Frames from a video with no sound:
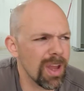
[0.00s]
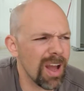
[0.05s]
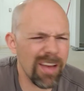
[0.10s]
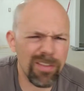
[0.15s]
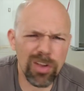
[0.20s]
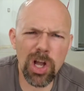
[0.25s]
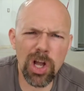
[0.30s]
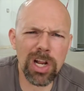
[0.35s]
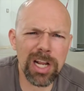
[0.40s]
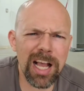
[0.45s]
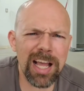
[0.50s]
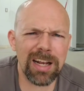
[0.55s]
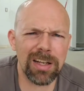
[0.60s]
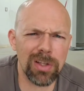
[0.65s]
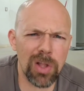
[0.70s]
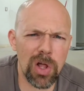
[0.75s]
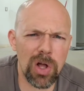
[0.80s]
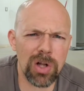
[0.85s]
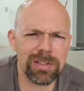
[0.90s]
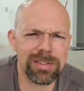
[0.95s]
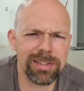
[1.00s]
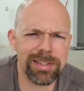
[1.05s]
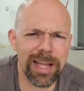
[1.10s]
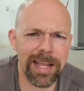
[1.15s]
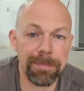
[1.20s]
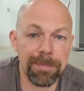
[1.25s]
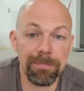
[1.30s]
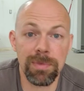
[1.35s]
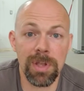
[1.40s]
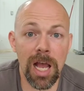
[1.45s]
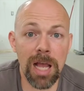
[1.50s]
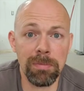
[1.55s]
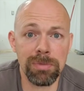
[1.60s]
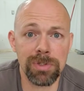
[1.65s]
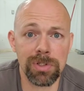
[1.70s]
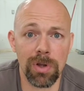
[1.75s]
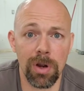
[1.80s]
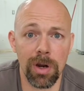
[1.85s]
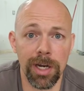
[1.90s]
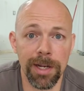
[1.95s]
I've gone kind of long today. I'm
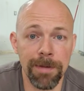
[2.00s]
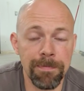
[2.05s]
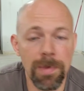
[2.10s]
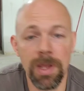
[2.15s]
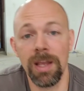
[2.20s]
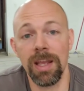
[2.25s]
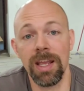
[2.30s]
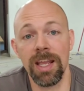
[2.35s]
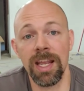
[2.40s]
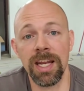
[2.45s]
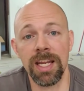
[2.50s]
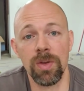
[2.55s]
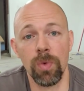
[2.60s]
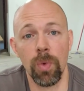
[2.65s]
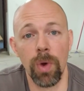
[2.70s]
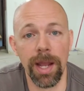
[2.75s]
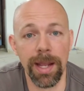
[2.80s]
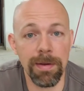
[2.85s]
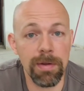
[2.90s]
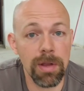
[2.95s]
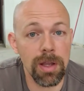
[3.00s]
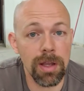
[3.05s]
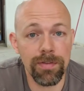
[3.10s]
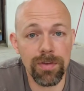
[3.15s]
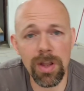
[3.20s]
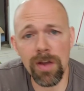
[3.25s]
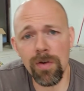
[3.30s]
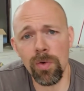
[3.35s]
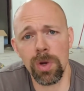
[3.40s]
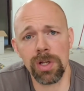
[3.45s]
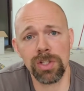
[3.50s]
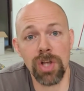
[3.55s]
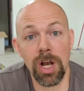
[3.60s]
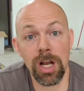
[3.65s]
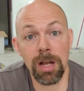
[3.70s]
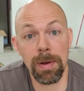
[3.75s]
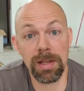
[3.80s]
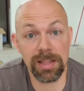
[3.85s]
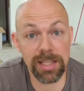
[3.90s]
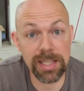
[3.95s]
sorry. Anyway, if you ever want to talk
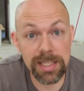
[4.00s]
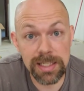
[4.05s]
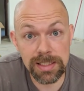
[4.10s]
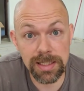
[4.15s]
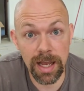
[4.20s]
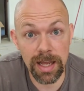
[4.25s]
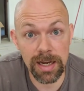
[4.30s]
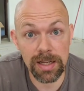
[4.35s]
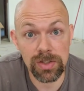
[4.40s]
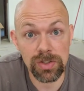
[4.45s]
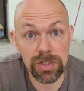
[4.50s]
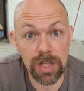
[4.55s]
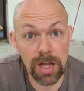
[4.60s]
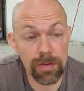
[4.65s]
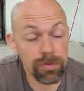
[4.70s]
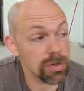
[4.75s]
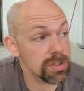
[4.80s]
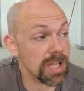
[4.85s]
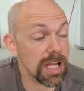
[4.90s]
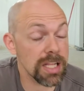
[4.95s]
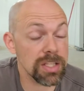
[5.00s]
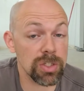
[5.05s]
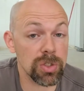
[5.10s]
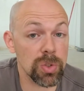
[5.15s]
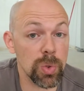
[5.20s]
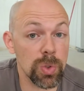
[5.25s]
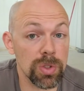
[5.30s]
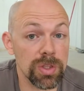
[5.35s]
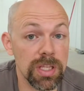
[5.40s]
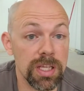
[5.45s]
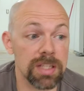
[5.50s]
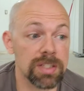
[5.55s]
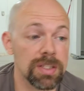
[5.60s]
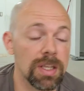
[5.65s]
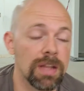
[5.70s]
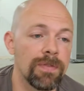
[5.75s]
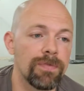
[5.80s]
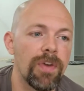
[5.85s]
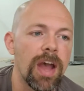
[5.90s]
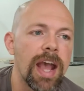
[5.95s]
about this kind of stuff, there's lots of cool things.
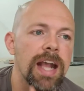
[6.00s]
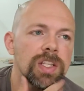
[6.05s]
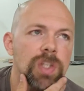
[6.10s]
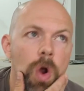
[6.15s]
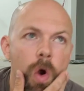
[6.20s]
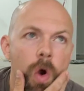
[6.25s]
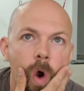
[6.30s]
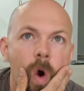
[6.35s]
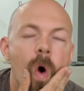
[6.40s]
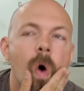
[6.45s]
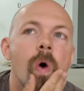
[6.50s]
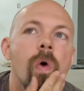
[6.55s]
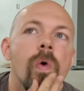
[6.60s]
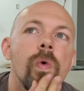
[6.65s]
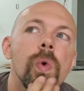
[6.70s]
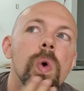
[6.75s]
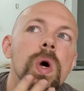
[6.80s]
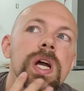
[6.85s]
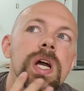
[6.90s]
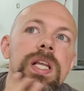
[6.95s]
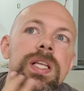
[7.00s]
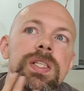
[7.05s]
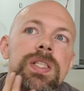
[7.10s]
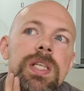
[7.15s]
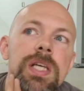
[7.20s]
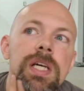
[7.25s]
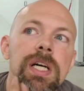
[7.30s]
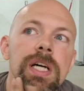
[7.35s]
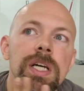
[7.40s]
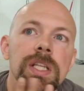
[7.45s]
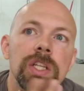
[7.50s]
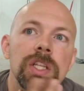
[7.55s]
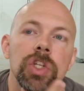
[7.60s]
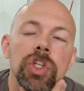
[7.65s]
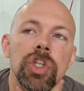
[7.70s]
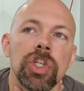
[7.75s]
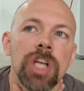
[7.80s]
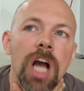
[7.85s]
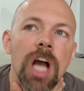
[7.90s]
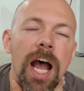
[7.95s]
In fact, what is the the
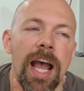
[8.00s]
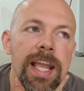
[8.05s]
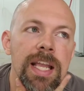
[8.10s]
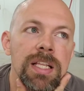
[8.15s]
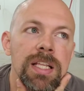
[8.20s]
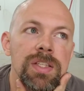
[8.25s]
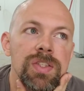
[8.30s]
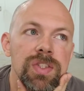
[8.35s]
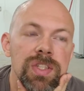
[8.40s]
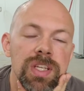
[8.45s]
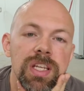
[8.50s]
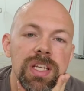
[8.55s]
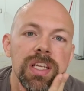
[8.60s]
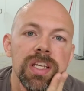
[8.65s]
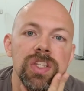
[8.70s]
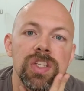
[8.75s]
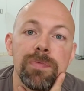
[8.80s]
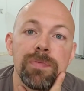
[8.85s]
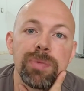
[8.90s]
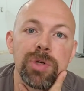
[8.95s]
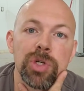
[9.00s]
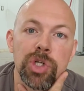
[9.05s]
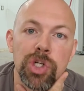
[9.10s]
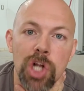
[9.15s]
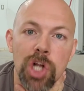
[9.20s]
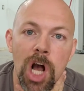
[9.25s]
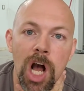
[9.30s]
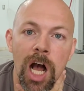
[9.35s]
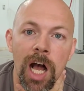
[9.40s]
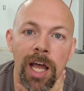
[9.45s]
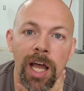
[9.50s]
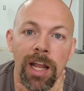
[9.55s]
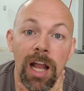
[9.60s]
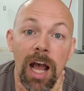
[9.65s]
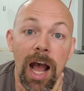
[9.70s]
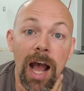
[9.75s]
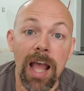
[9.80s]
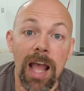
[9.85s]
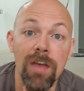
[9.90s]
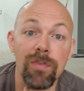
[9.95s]
giant cities of Bashan?
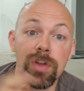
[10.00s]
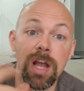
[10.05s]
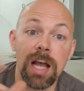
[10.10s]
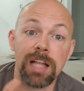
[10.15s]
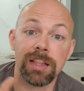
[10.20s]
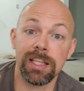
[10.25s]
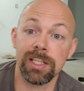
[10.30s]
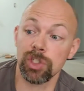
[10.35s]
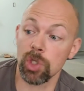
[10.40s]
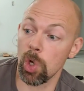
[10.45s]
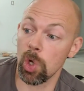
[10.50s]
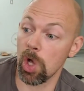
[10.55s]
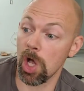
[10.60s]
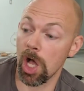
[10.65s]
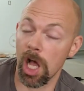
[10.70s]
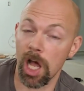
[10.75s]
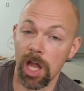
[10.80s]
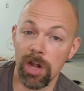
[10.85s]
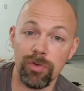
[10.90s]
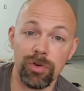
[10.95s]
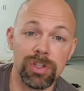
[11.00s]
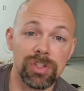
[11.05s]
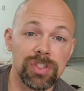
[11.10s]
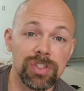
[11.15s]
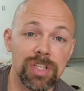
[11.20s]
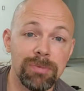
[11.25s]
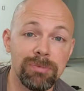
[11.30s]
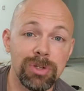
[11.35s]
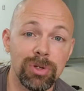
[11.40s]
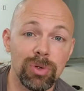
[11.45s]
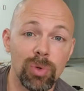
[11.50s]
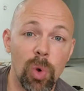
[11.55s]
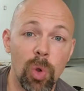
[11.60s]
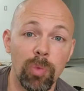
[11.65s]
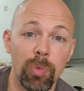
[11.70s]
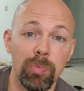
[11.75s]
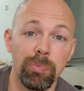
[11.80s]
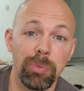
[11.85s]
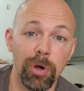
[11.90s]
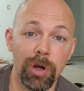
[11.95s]
I have got this hundred some year
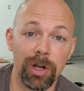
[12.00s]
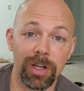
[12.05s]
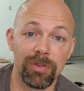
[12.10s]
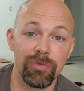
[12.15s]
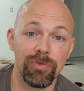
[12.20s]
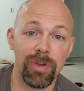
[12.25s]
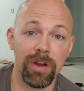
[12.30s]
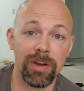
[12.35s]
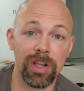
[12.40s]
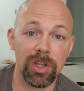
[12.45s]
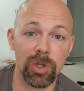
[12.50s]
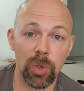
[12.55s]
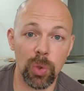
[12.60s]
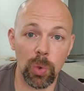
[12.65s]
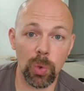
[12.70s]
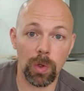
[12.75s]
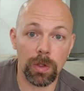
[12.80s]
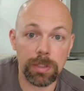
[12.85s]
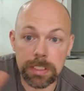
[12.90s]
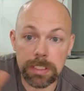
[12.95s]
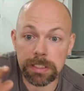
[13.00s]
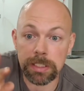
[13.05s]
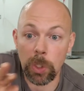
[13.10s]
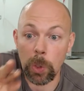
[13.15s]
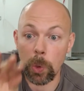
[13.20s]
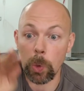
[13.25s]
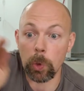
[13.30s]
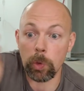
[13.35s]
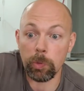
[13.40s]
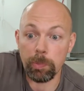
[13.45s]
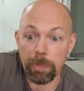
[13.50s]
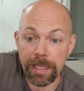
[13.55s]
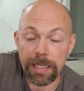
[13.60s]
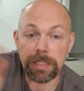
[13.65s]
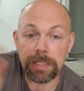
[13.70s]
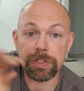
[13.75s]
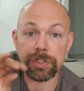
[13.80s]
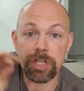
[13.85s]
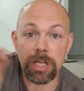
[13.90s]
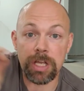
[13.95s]
old book. Very cool. It's got the old
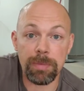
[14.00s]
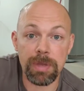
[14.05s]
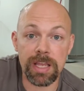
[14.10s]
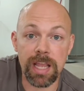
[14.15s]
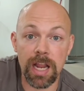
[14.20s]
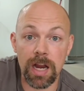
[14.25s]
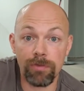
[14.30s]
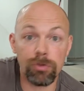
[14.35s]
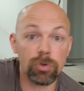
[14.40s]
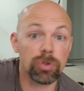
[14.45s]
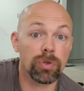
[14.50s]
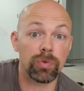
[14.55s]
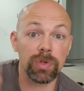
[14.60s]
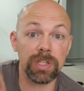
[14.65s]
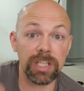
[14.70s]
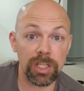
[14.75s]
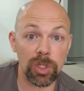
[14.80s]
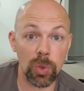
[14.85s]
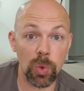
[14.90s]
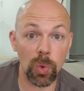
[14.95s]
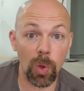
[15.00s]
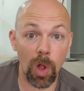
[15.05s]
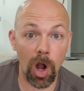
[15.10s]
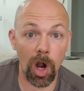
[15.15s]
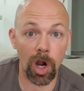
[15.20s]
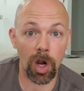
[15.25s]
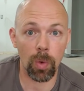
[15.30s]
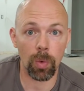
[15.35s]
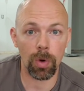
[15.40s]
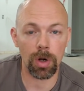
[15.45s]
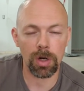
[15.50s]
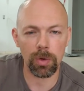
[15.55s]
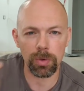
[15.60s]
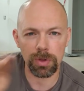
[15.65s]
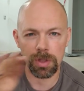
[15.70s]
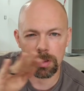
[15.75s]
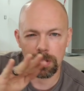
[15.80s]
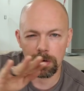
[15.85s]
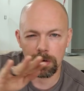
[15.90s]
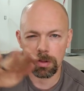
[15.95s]
pages. You got to be careful with the really cool artwork with
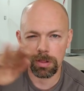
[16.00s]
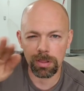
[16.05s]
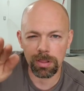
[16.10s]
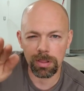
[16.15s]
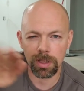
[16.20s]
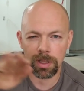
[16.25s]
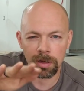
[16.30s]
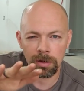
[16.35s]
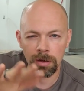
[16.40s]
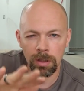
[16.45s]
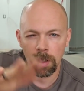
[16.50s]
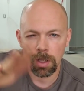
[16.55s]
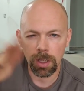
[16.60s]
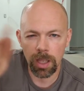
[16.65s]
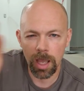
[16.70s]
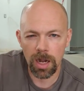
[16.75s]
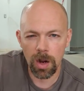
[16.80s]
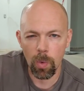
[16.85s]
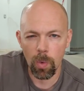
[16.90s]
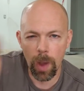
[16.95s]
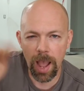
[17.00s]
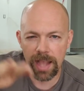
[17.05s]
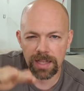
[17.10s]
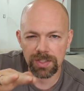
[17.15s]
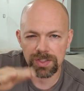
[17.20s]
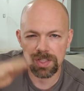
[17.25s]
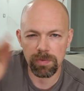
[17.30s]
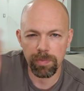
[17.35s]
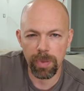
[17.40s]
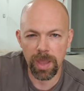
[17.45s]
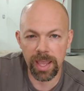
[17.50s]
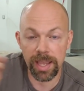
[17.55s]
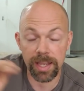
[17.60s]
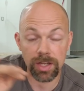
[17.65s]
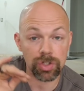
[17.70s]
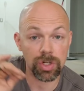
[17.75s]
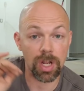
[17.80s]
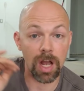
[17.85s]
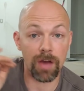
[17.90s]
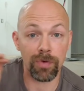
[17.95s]
the little thin kind of waxy
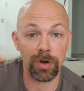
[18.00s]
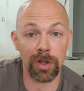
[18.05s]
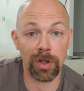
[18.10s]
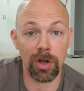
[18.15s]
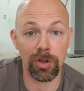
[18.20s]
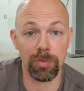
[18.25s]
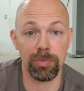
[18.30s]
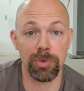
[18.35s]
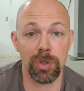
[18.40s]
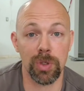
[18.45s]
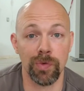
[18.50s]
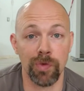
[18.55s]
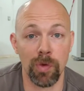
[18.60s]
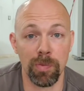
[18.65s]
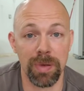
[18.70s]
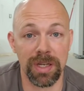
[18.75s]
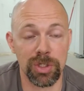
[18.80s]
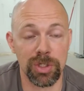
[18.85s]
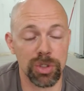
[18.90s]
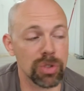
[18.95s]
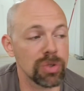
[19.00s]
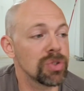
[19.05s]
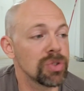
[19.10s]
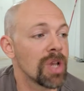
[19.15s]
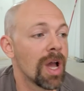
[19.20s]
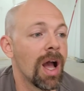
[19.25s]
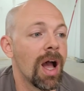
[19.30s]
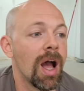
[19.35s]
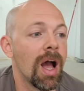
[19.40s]
page covering all the beautiful pictures.